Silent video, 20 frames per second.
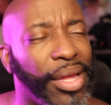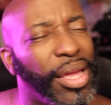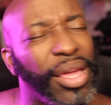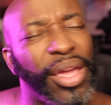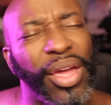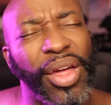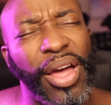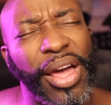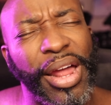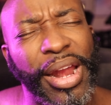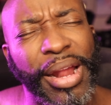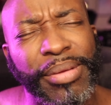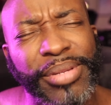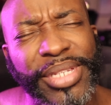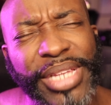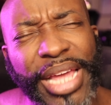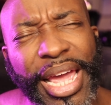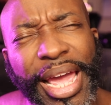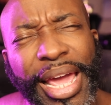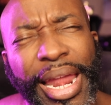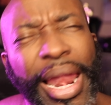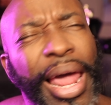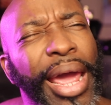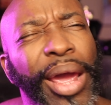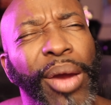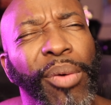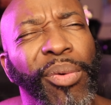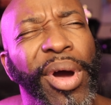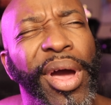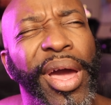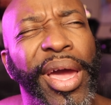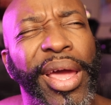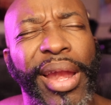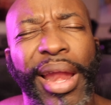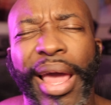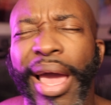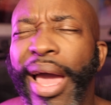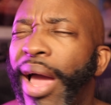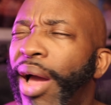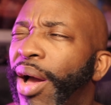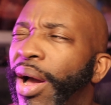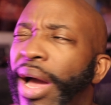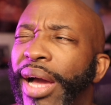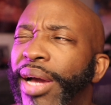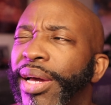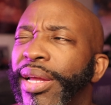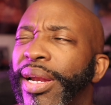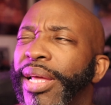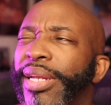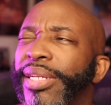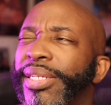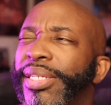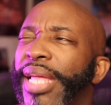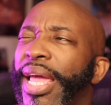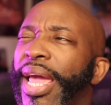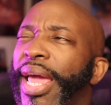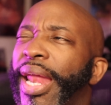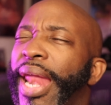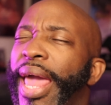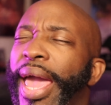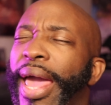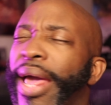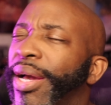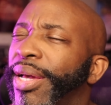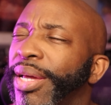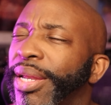You know what I'm saying? Like, what? I couldn't understand that.